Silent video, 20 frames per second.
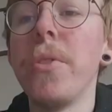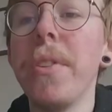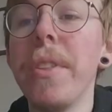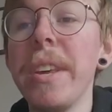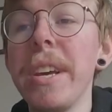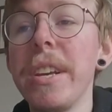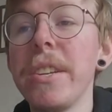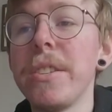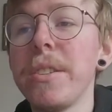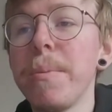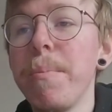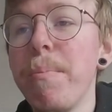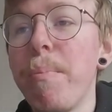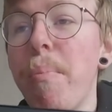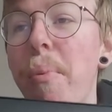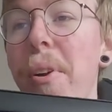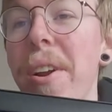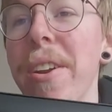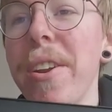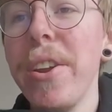So this,
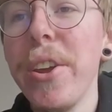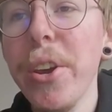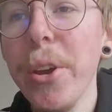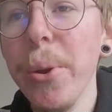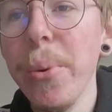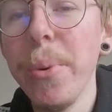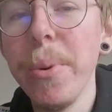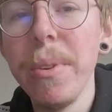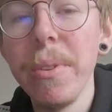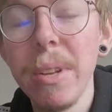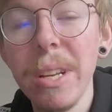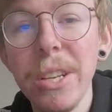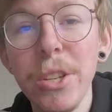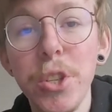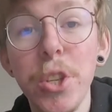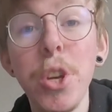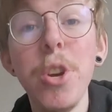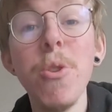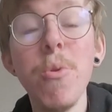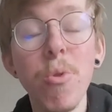brand new,
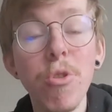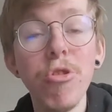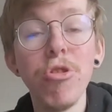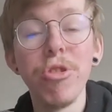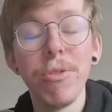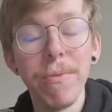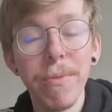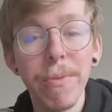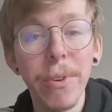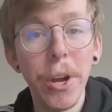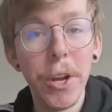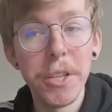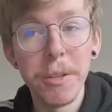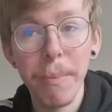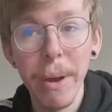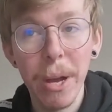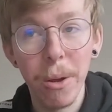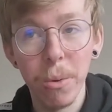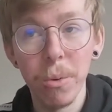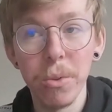is £230.
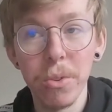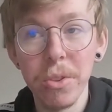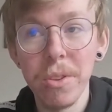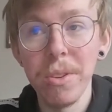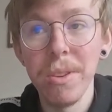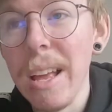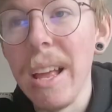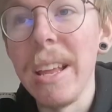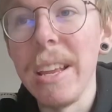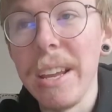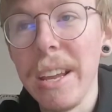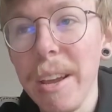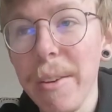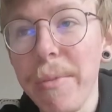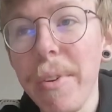And you can